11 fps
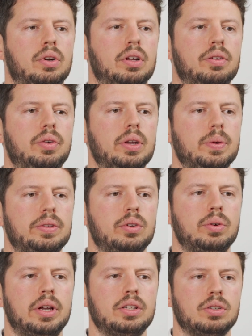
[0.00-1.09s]
for a frequency
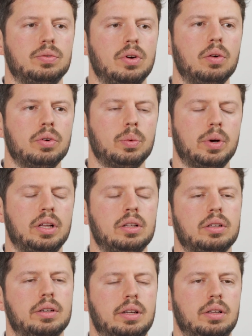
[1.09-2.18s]
range of over
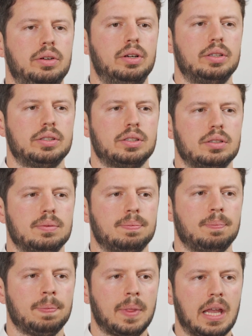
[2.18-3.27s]
100 kHz.
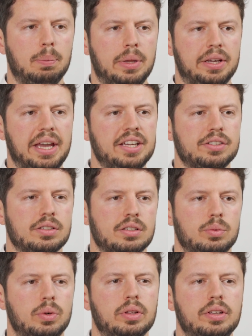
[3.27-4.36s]

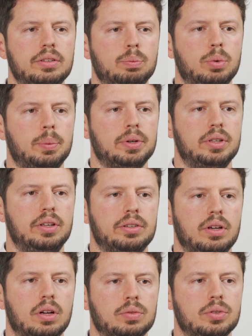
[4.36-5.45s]
Applications where these properties
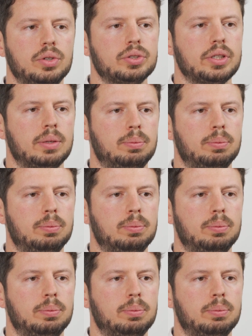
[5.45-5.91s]
are of crucial